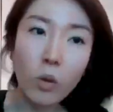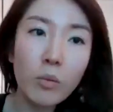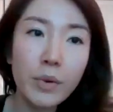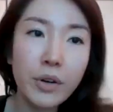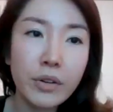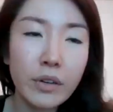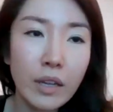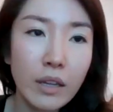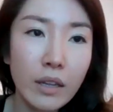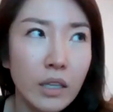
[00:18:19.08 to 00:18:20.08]
Colburn
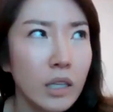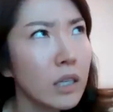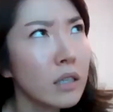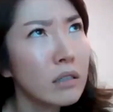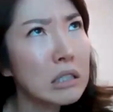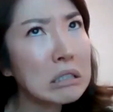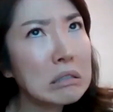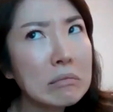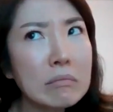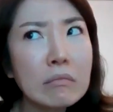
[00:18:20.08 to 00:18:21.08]
and he has
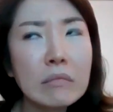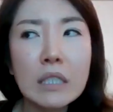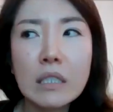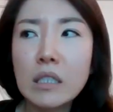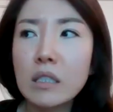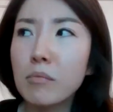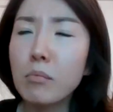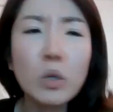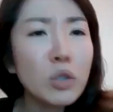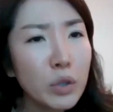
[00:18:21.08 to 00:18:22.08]

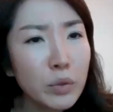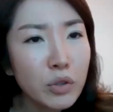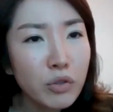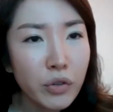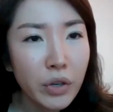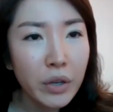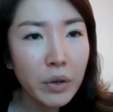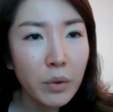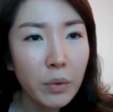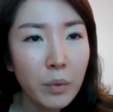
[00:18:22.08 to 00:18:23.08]
Montrose
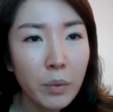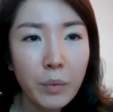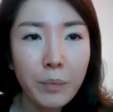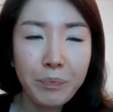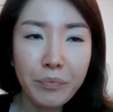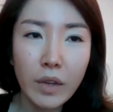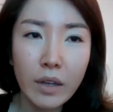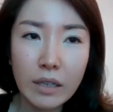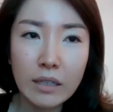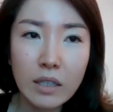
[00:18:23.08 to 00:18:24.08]
Trio.
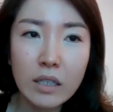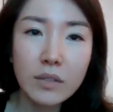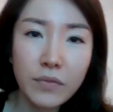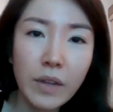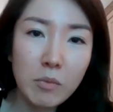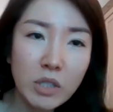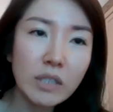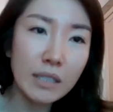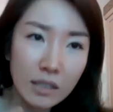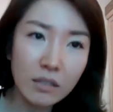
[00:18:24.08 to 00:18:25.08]
Yeah, he's
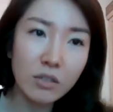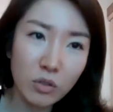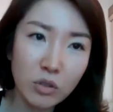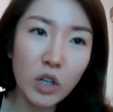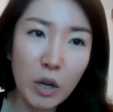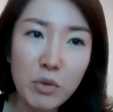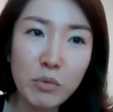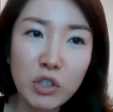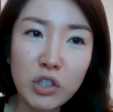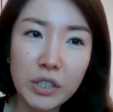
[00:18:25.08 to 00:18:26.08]
famous as a you know, chamber
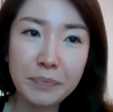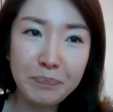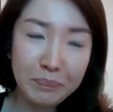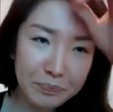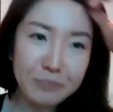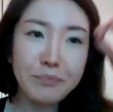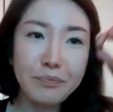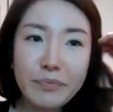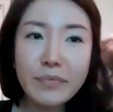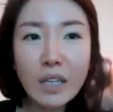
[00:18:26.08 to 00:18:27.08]
musician.
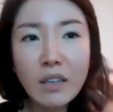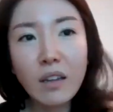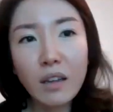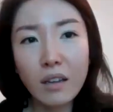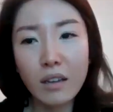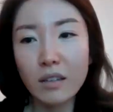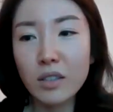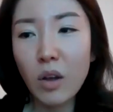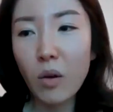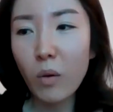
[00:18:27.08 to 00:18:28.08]

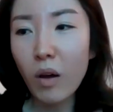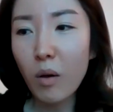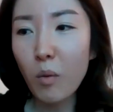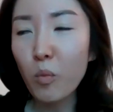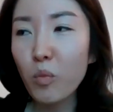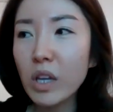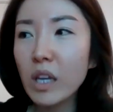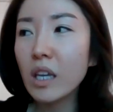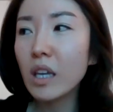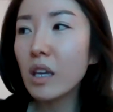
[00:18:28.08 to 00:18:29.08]
So uh,
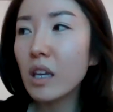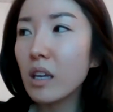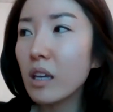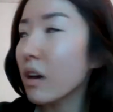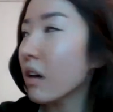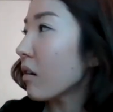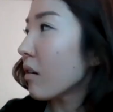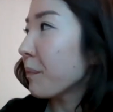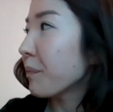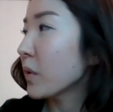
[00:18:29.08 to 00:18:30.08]
we
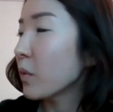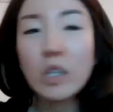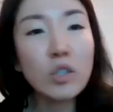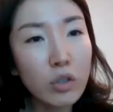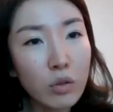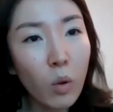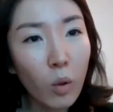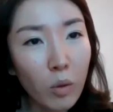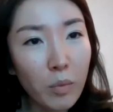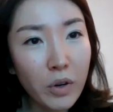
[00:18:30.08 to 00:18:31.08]
um, went to
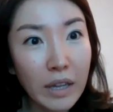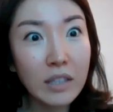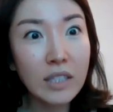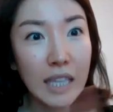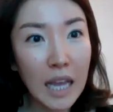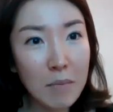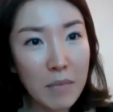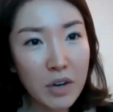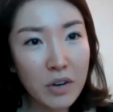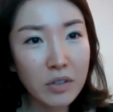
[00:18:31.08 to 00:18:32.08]
Colburn at the same
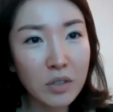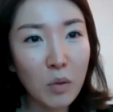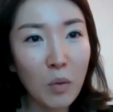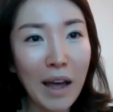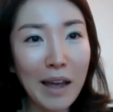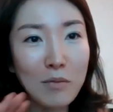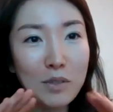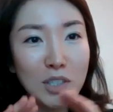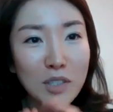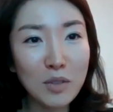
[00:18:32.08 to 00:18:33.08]
year. So I
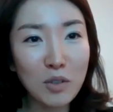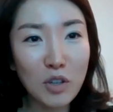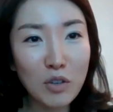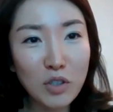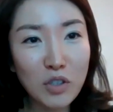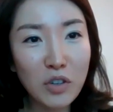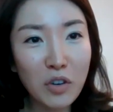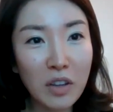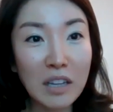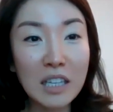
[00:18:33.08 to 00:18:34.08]
was new
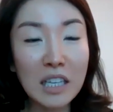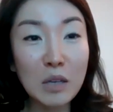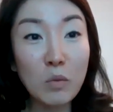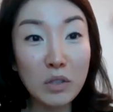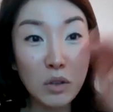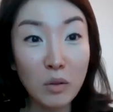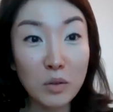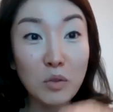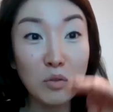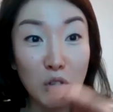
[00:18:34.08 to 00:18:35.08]
student and he was
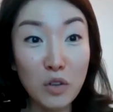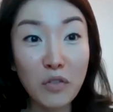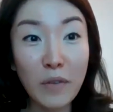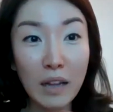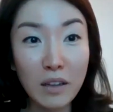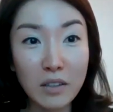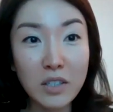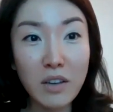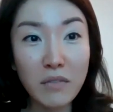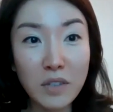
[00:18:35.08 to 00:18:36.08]
also new
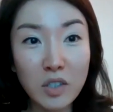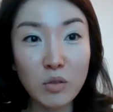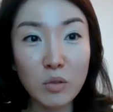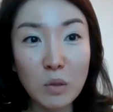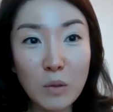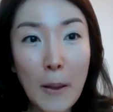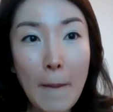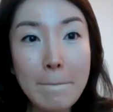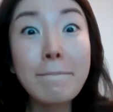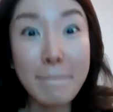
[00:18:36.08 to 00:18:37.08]
faculty of the school.
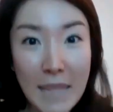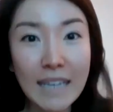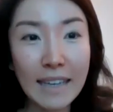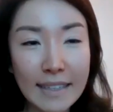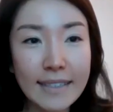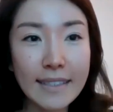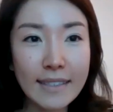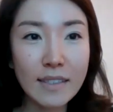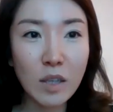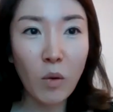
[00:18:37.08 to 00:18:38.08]
Yes.
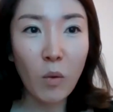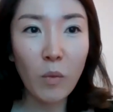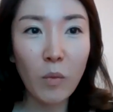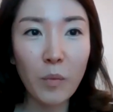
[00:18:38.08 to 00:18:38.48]
So